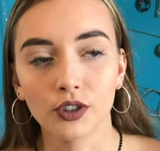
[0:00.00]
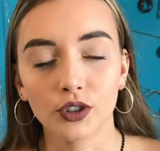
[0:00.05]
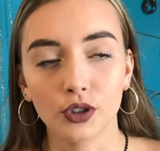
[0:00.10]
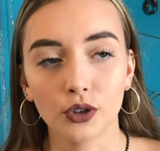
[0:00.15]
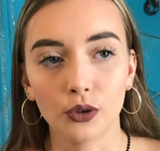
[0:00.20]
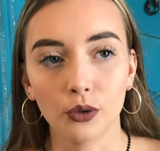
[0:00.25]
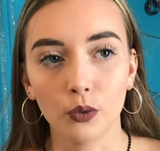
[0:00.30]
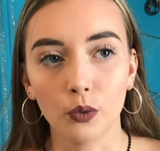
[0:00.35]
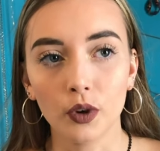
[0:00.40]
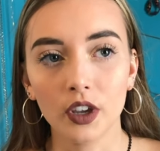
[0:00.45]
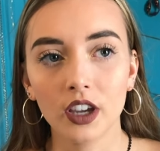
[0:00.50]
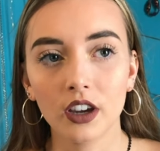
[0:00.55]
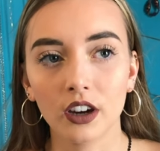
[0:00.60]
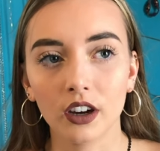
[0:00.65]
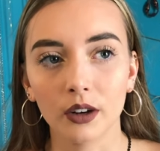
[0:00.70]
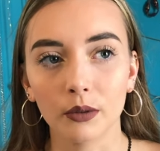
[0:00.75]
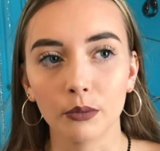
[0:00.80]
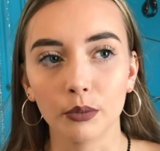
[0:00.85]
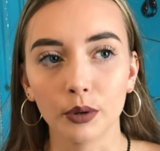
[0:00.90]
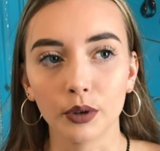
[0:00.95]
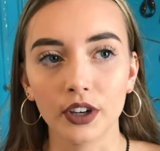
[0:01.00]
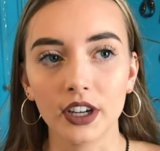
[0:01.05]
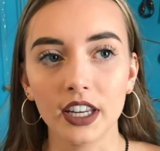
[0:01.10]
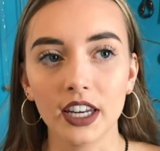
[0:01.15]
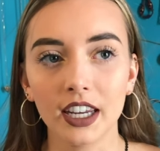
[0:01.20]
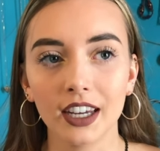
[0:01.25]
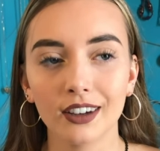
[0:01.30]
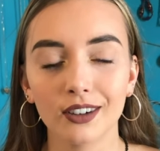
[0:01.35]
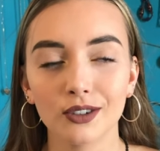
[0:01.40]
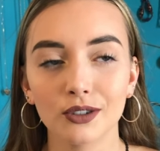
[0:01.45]
So we are
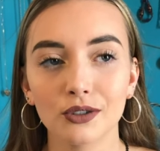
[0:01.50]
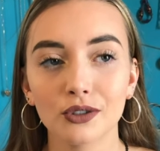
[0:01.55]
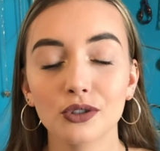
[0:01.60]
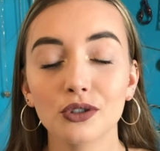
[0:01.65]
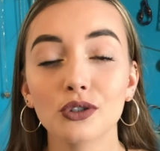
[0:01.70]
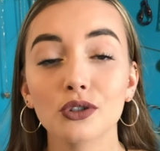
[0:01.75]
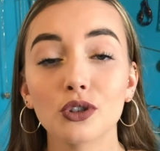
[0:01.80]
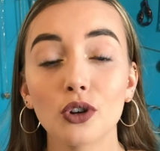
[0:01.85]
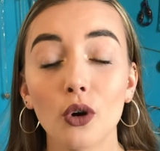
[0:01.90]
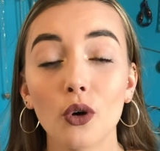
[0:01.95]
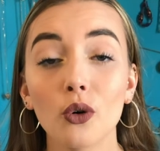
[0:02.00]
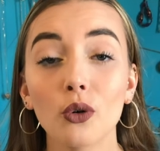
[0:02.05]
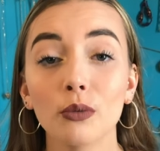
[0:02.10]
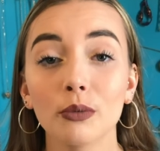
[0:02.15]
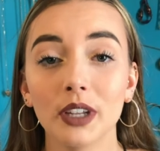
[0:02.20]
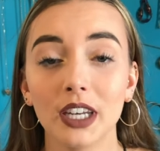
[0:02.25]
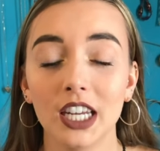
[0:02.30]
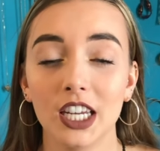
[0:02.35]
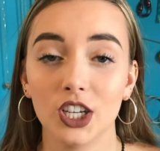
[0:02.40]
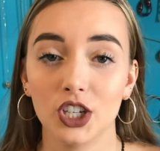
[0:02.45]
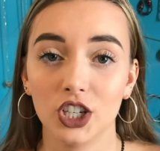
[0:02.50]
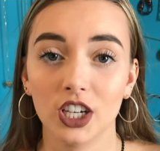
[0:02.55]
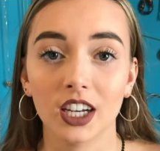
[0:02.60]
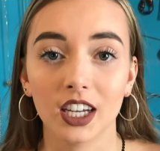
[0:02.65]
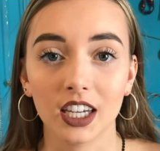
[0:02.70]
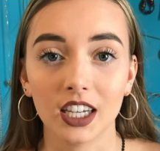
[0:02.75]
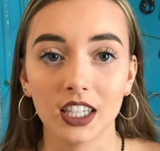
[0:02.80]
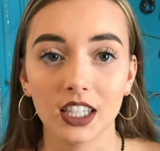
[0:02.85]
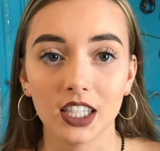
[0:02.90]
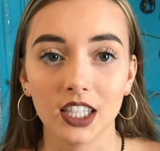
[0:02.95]
breeding so many
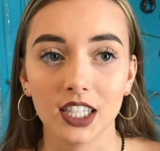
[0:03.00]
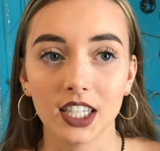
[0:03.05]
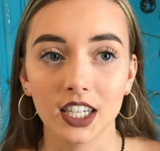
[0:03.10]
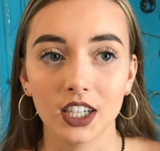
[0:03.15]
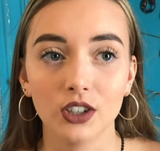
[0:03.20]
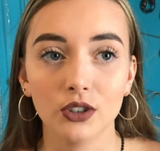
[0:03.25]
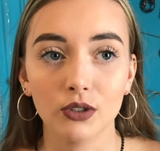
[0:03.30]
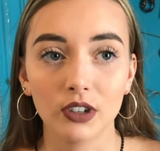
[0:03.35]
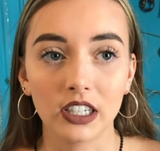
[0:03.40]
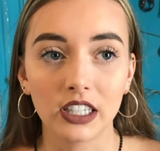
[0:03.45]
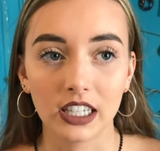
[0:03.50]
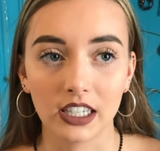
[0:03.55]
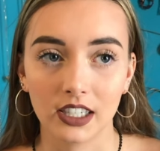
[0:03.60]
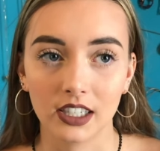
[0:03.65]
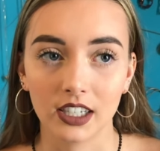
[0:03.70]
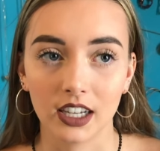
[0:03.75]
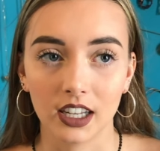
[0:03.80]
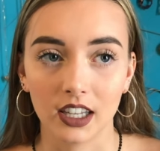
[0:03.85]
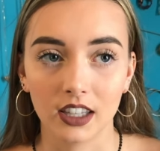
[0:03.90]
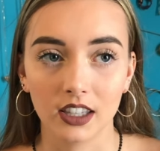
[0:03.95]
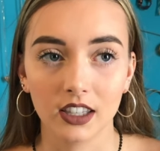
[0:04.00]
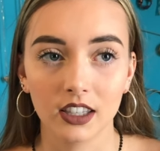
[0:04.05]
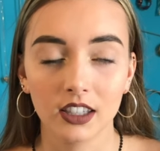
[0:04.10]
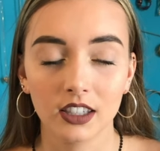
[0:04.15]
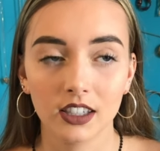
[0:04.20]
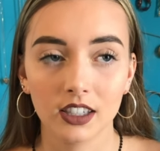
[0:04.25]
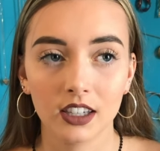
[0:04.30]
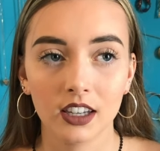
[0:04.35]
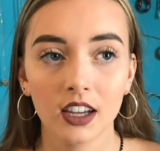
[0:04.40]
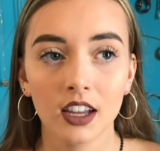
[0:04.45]
chickens into
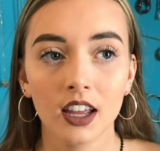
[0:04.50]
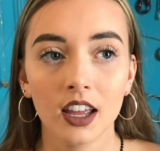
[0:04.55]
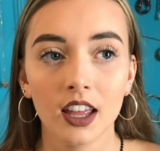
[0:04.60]
existence